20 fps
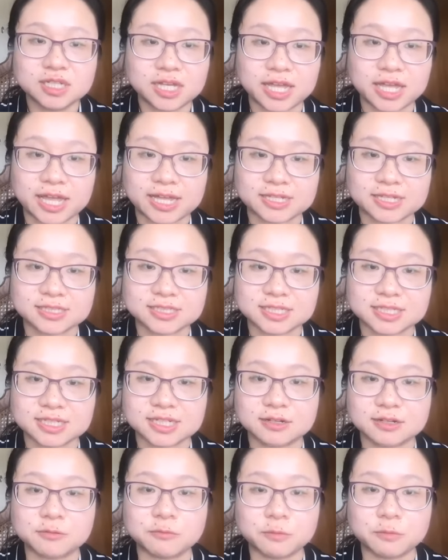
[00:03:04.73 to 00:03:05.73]
And
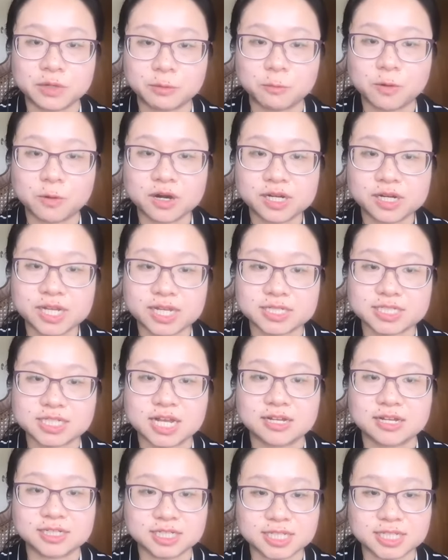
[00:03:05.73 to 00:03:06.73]
we work it
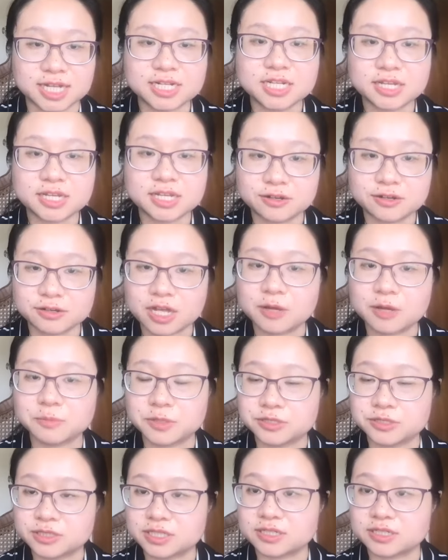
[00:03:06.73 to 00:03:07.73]
on the Nightingale
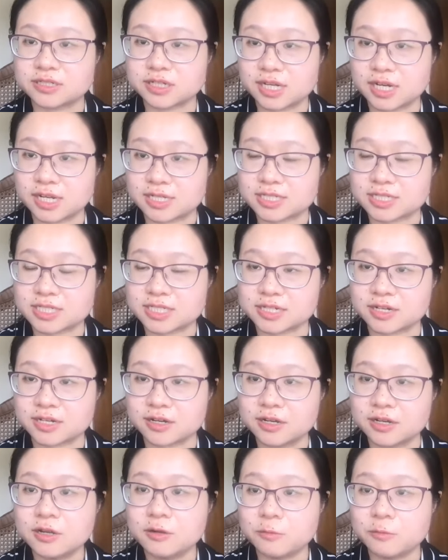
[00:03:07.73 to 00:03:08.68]
computer cluster,